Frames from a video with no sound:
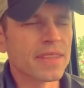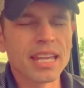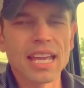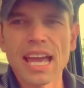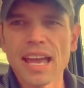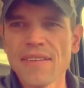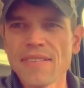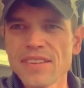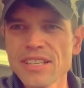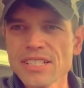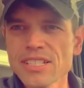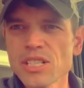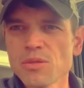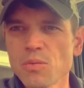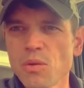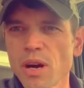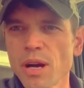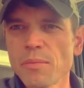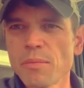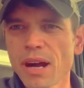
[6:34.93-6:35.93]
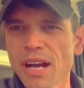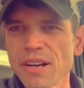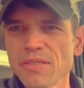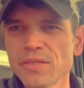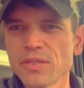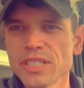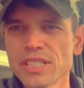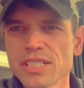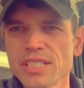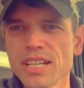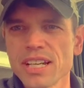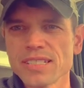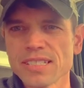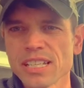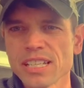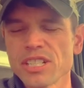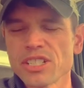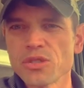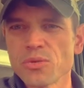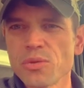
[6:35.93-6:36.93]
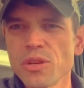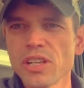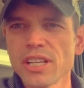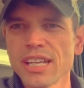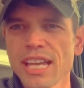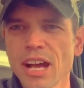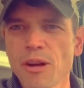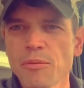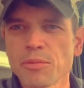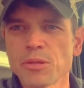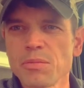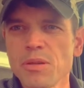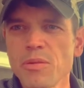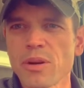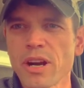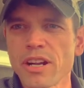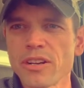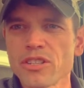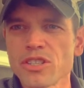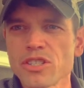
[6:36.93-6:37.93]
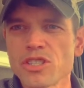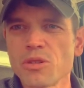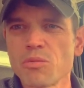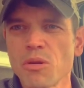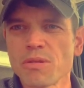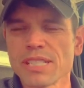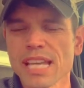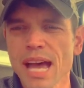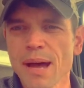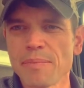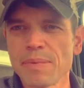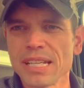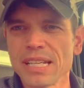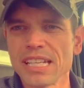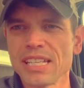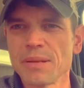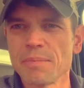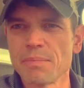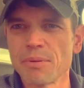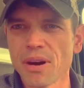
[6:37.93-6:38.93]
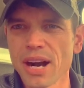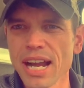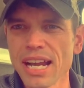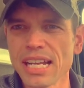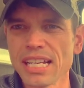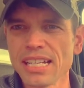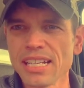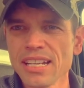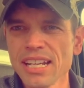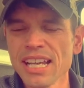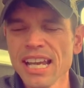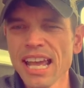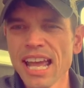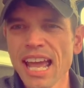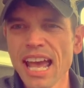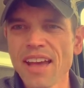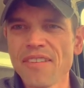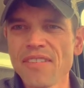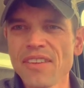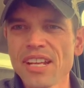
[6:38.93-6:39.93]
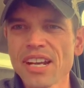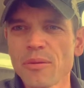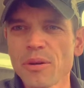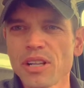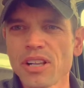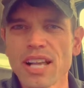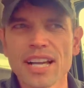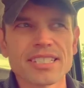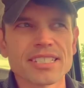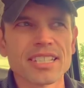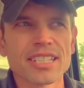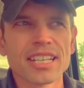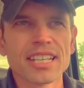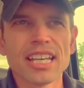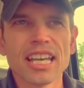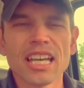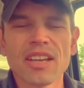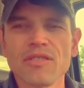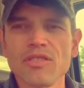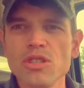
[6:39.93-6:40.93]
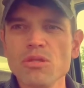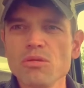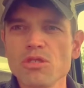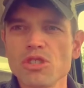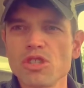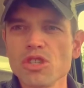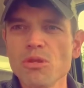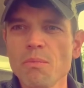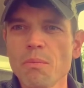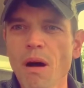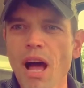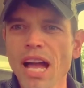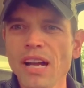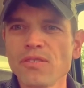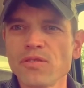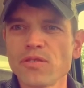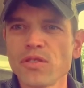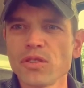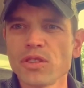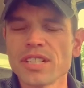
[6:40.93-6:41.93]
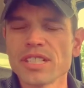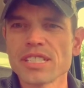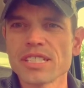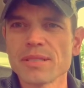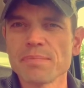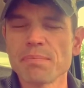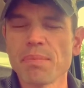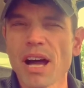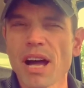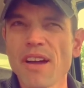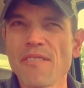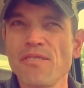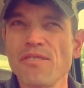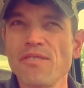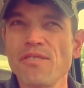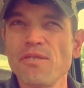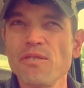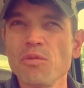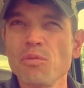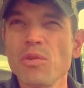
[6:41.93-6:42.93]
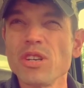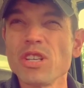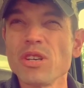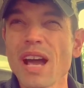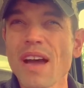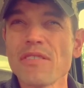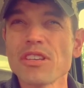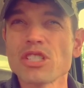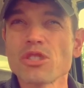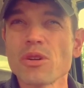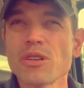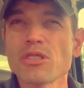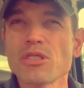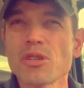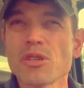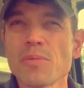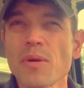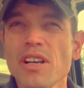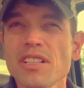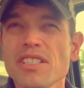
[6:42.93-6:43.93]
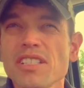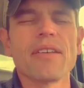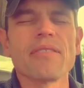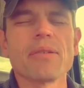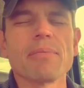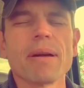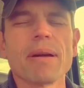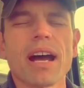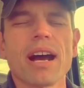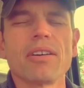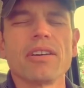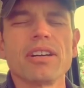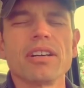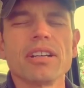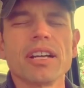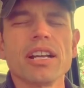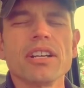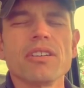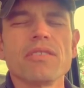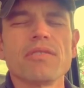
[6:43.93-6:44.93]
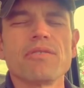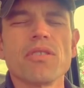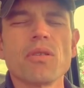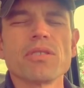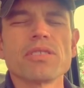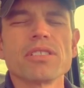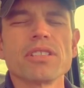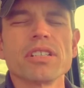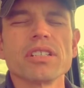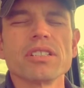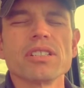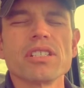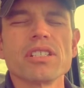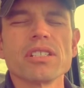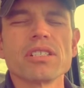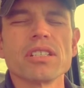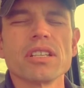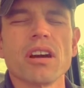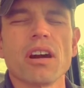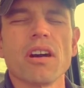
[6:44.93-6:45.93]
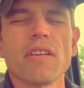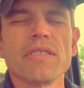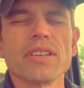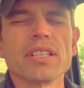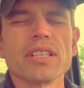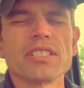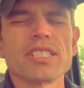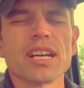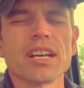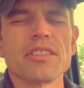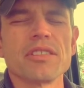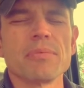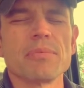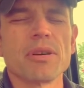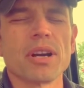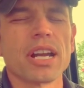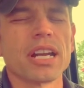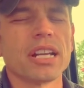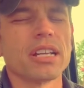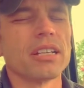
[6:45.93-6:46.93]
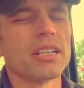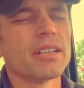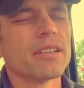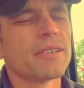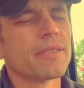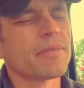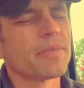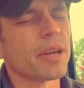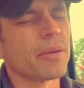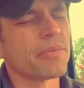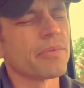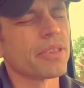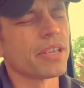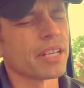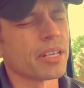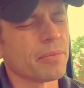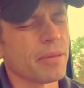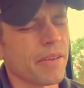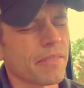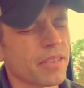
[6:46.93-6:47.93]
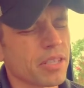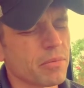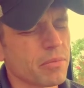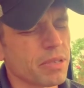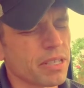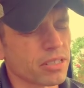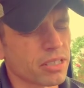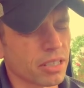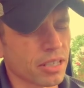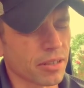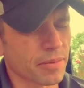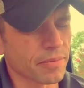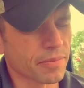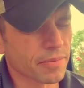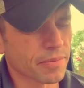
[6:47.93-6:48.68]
And this is what mindfulness does. And it's really helped me when I understood what was happening in the brain. And then I realized if you do mindfulness when you have the stress response, you have the power, and you're focusing just on the inside of the brain. I'm thinking about the amygdala.